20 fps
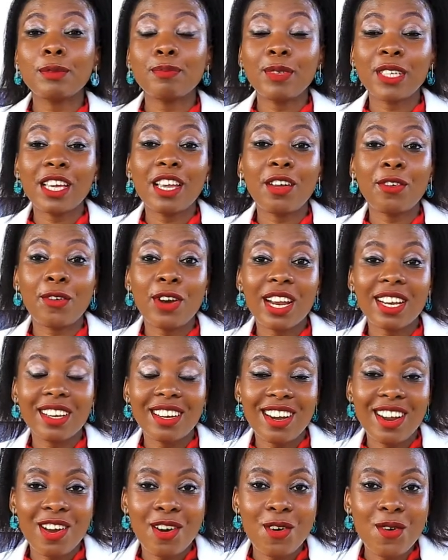speaking right
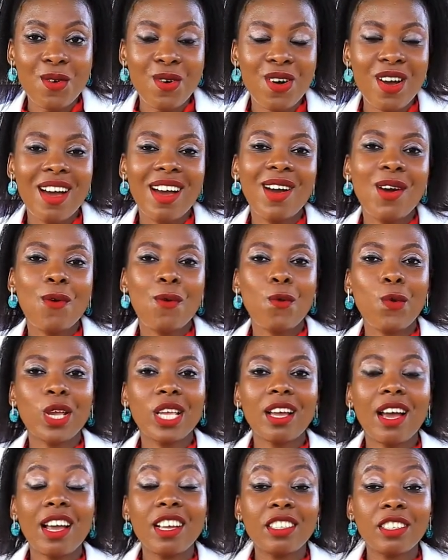now,
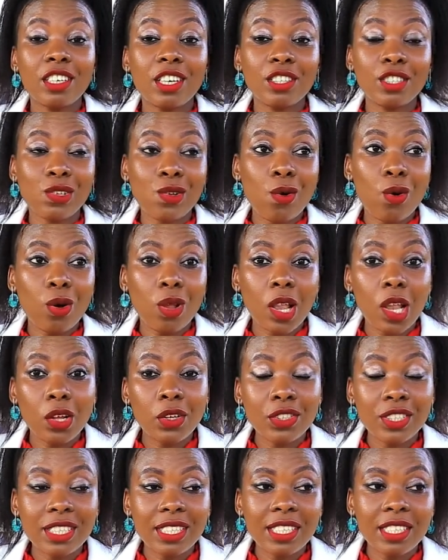I just
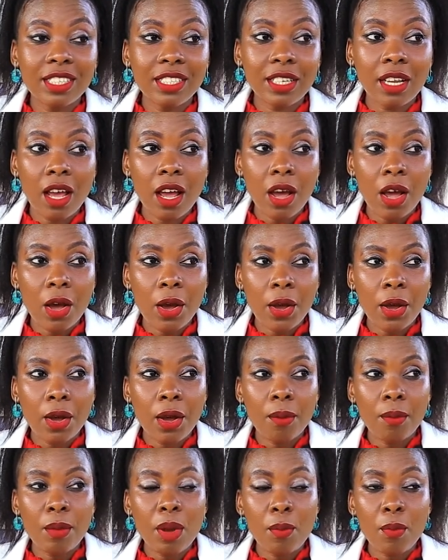concluded
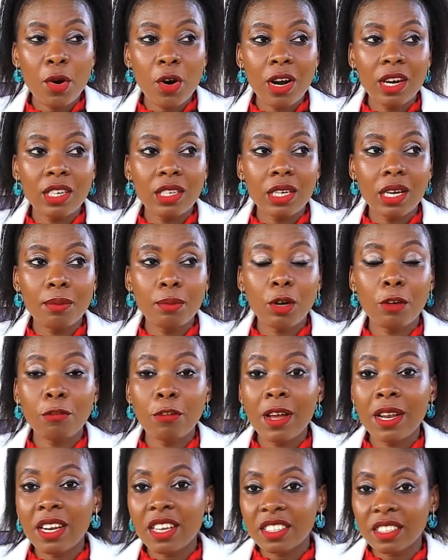a memorandum of
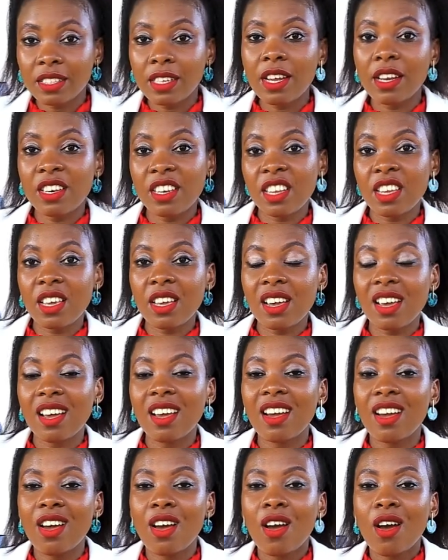understanding
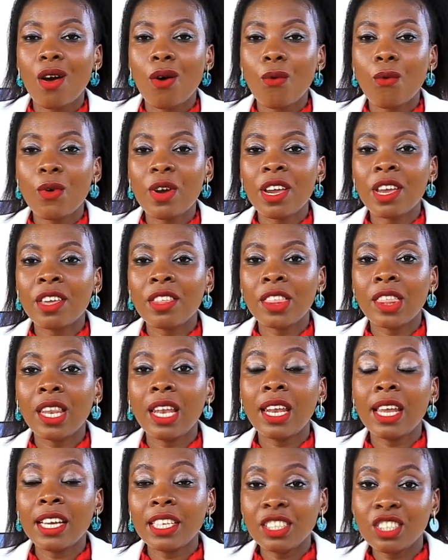with
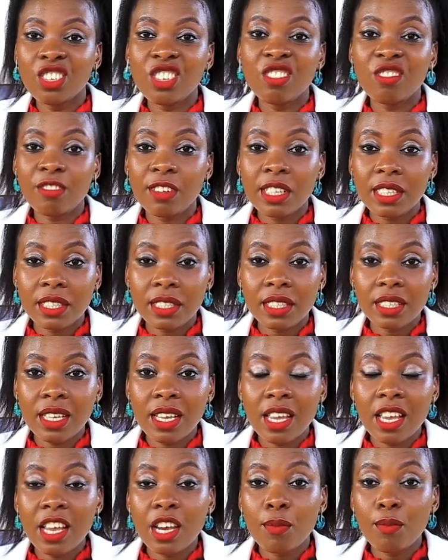Light
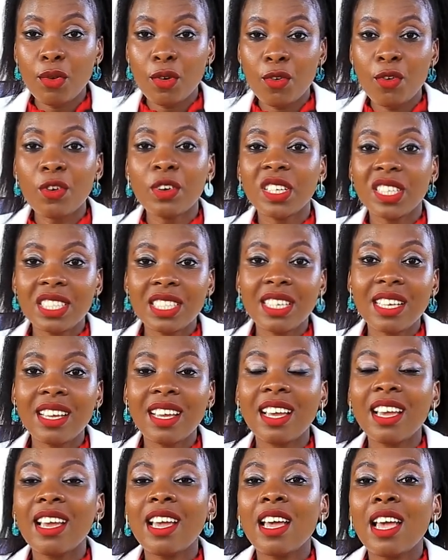University in Burundi,
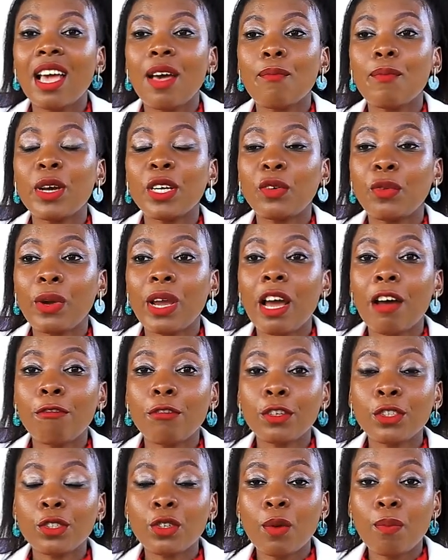but we have
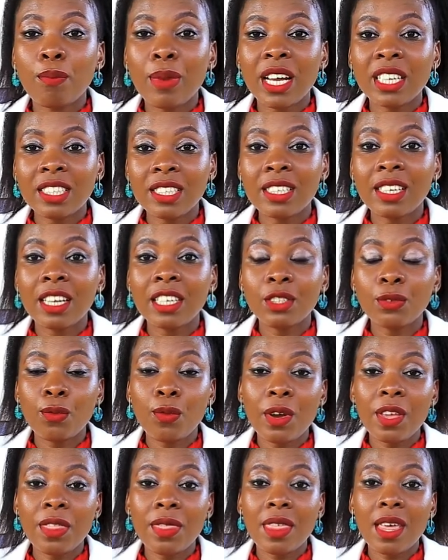also partnered
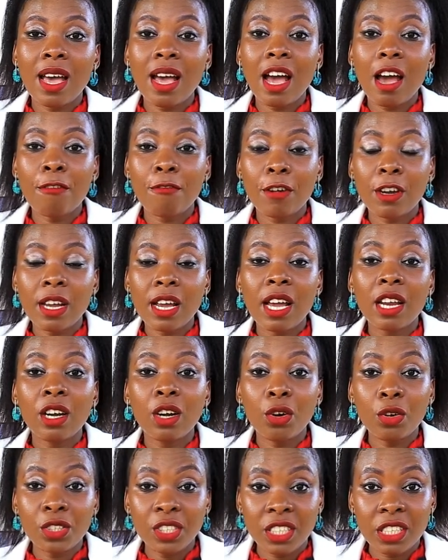with the
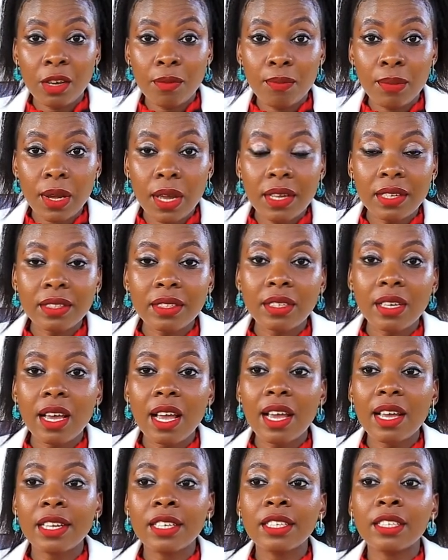African Law Chambers
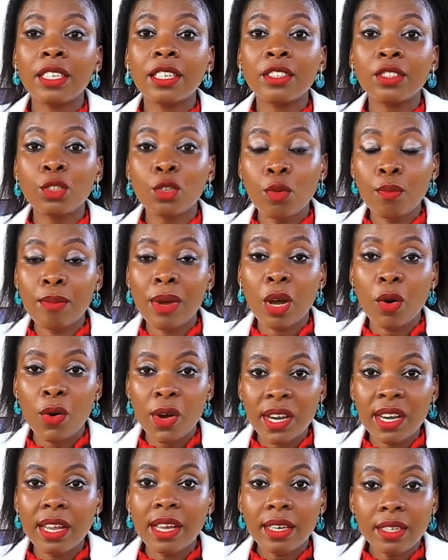and Zumba
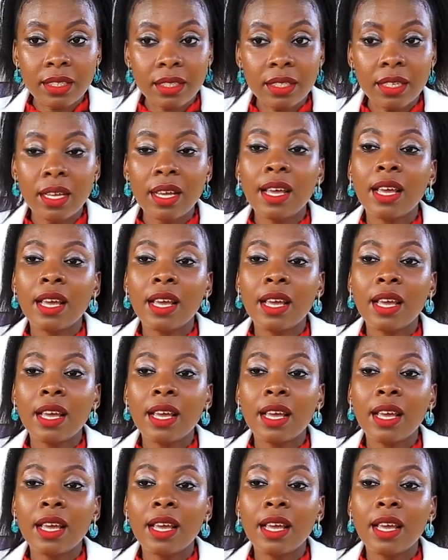Connect